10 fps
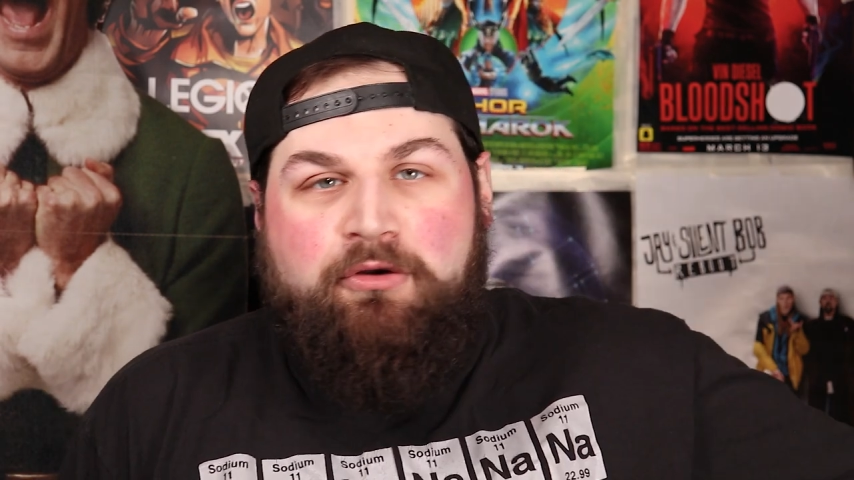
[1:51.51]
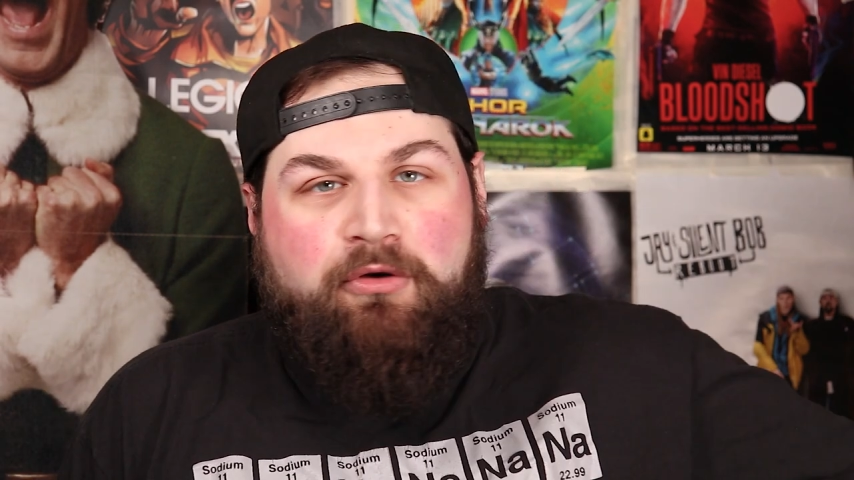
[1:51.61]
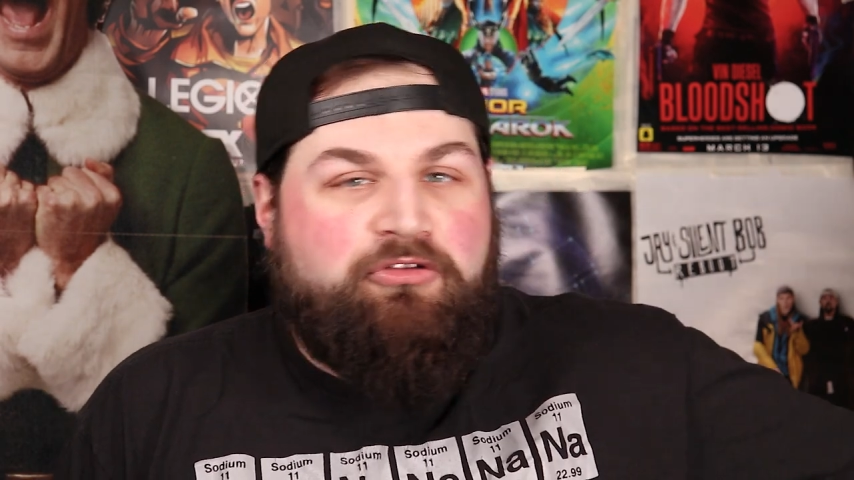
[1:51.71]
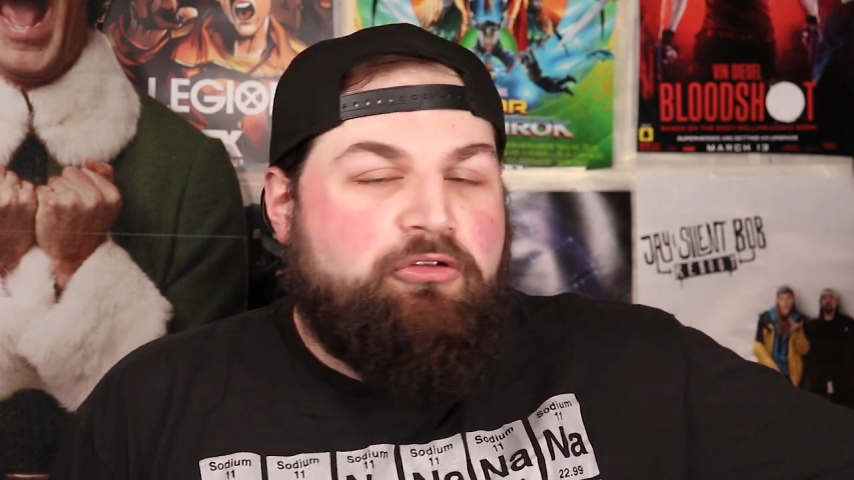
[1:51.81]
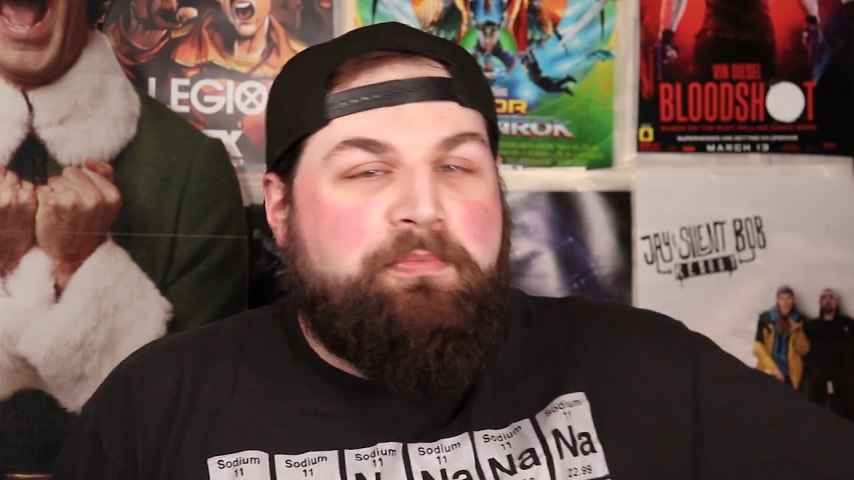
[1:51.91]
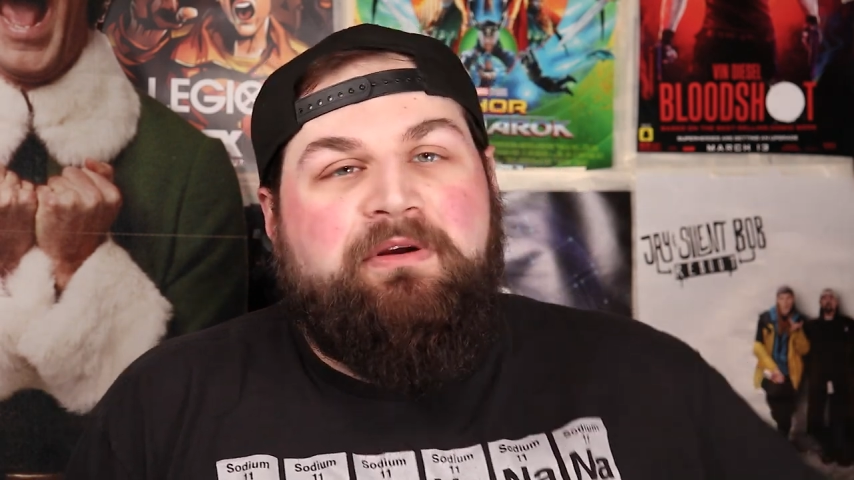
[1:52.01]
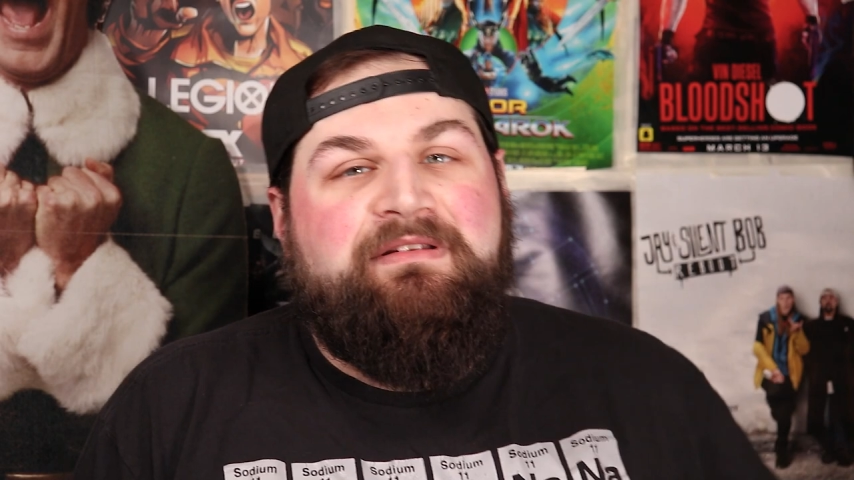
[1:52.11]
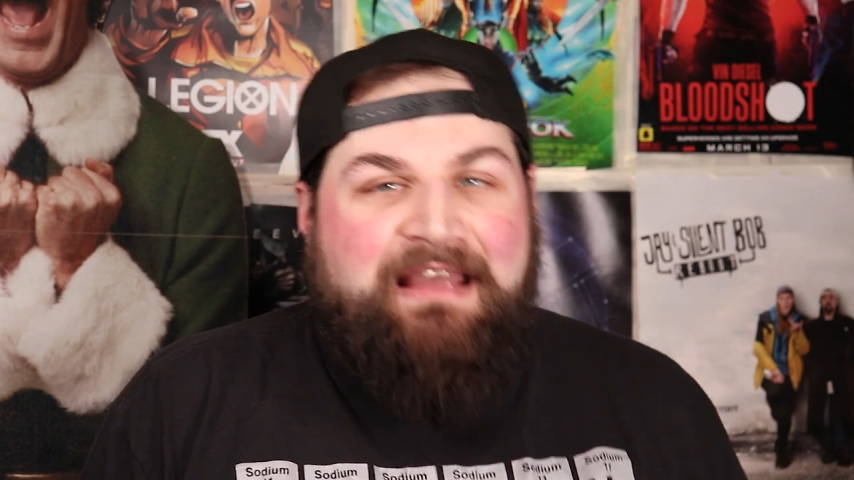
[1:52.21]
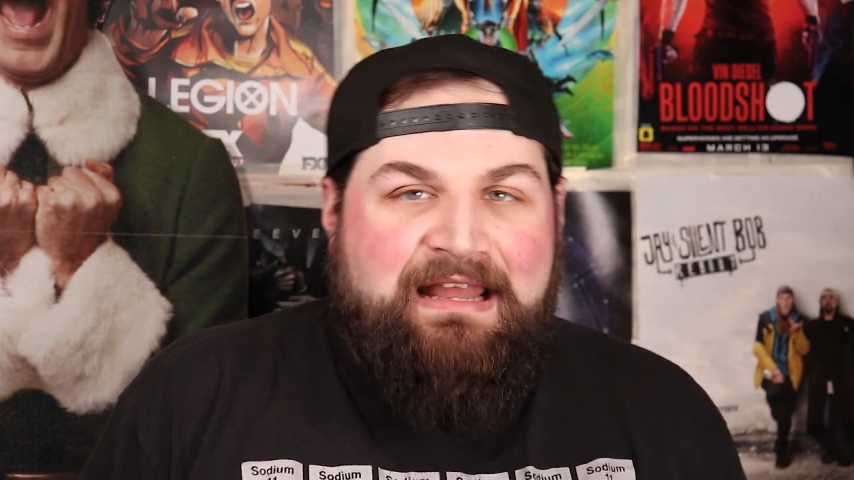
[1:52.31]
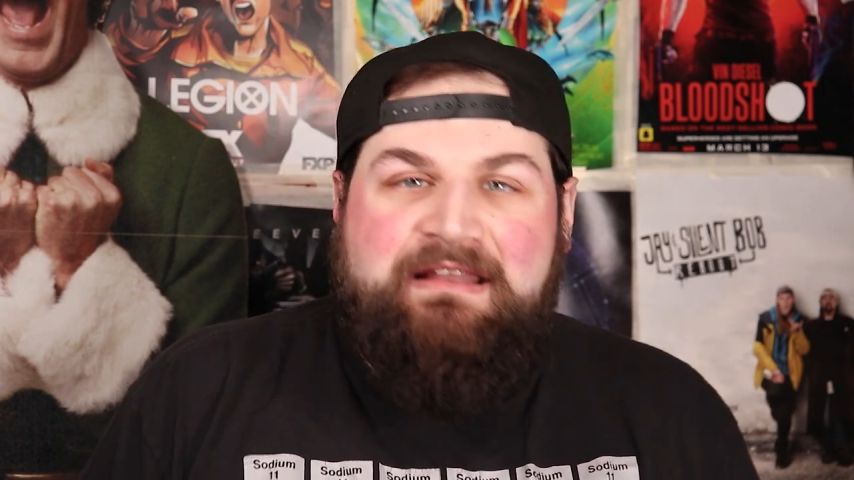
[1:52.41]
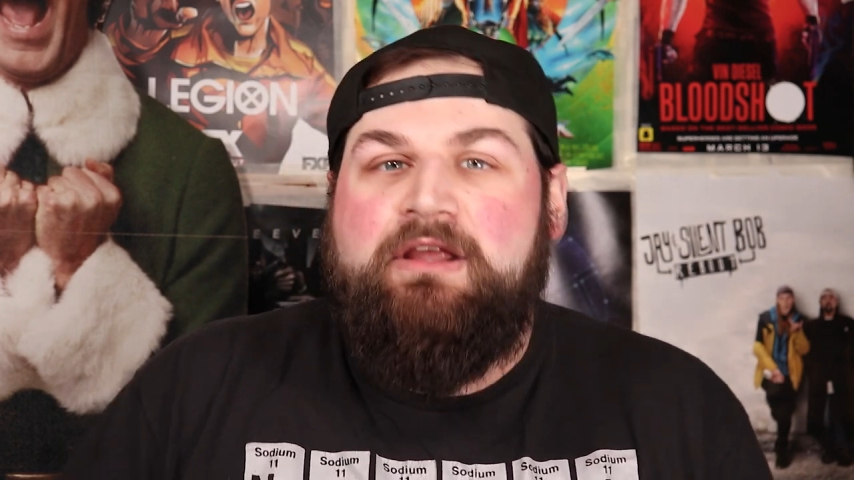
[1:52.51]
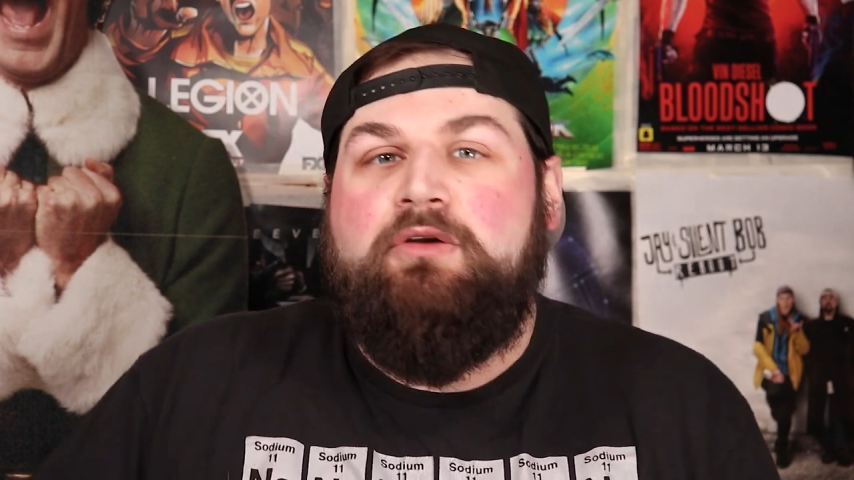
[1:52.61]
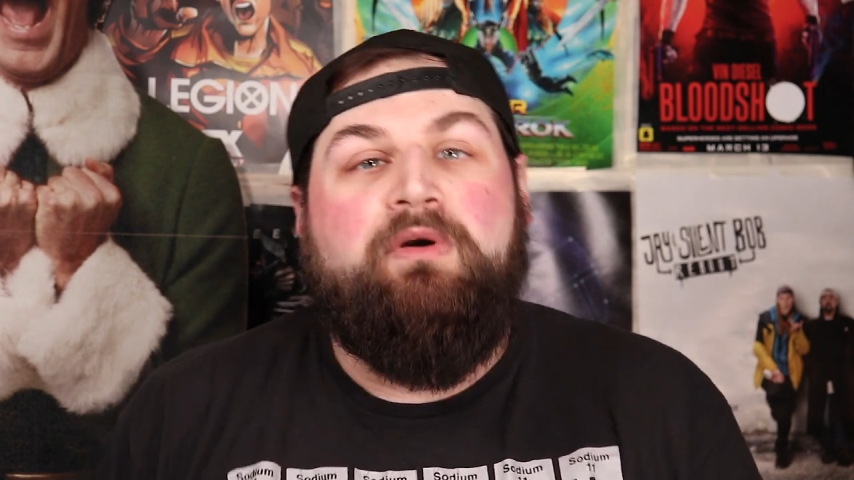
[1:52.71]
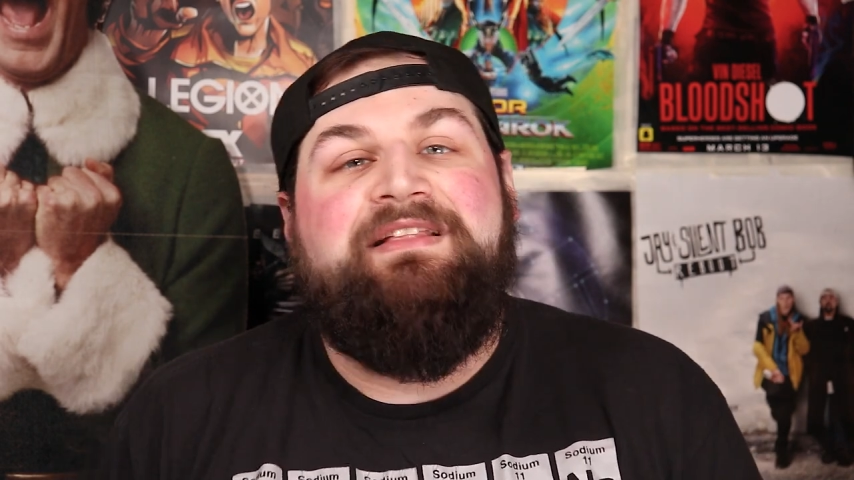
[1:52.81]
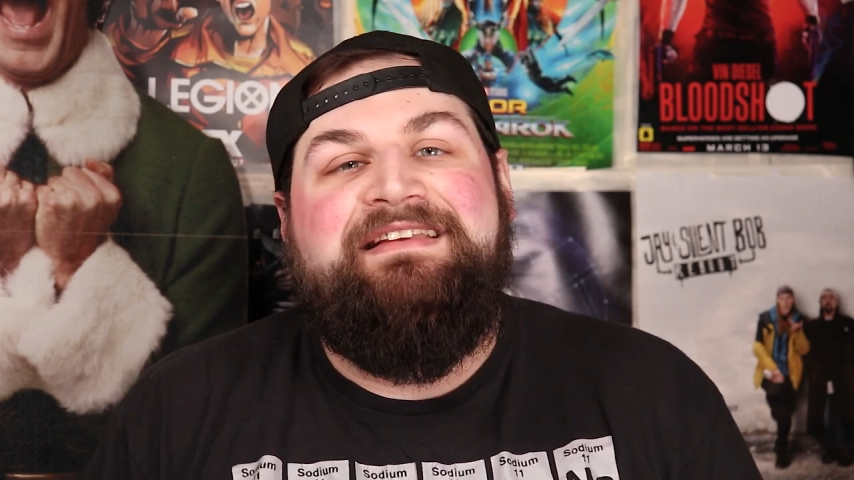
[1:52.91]
or a superintendent,
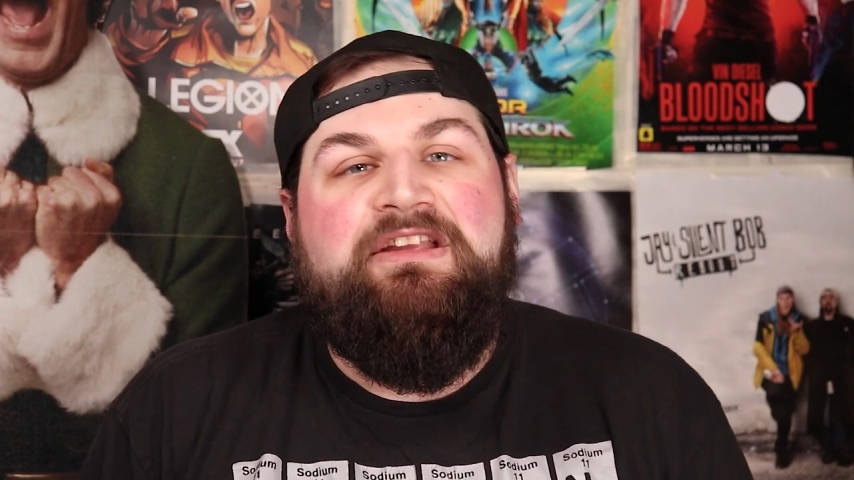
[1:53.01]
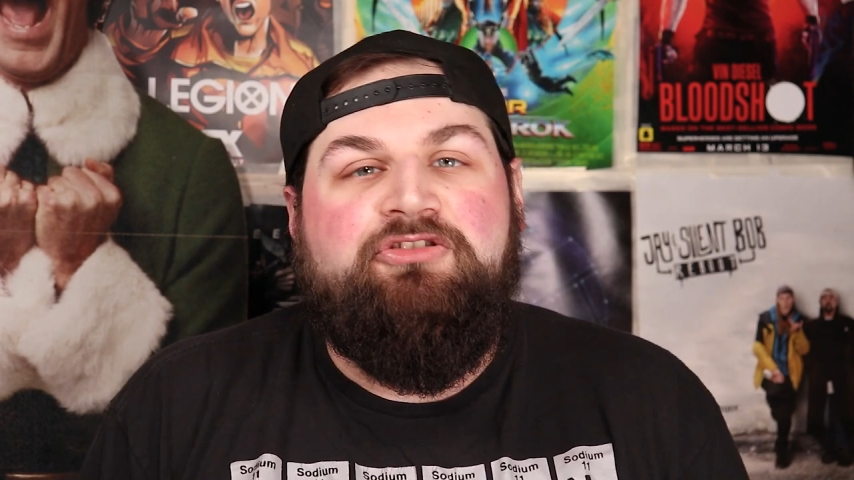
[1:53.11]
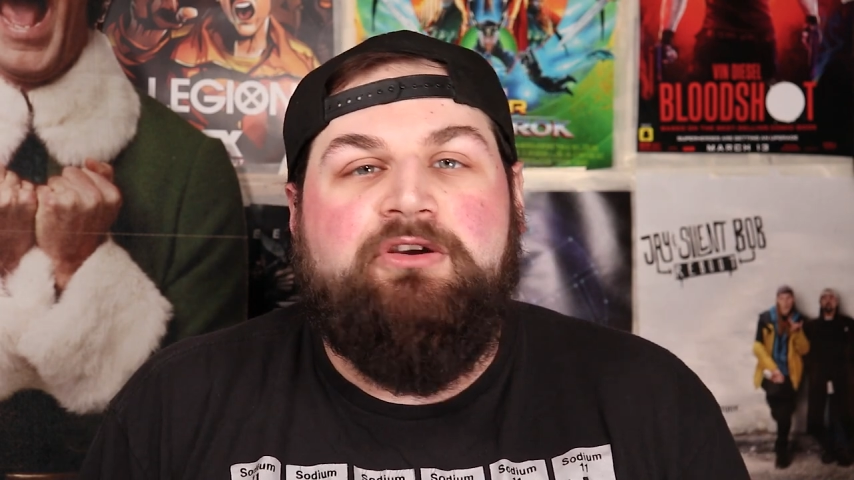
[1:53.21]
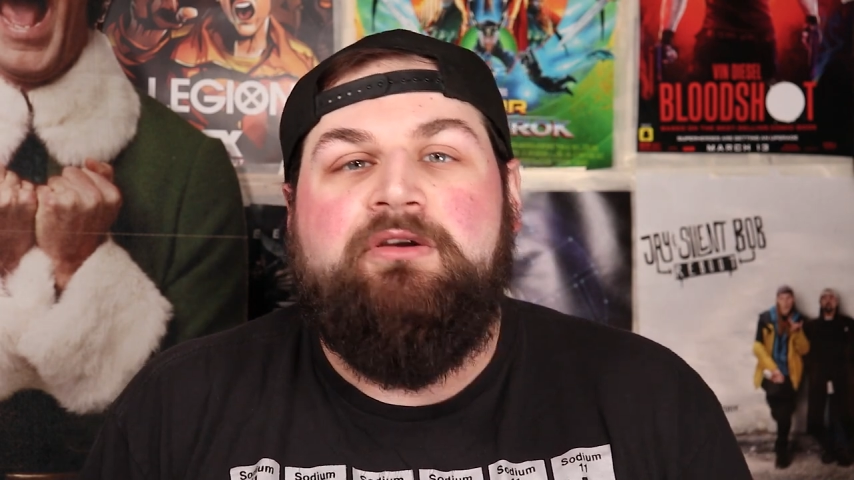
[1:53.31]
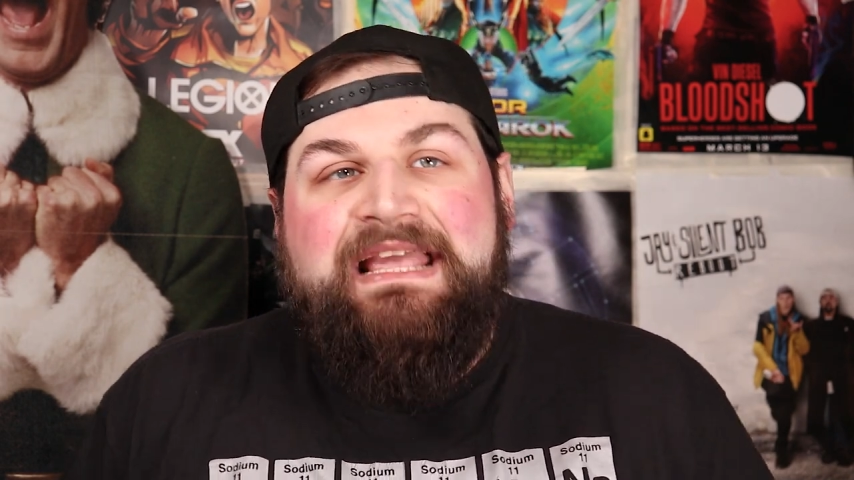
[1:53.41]
or a teacher.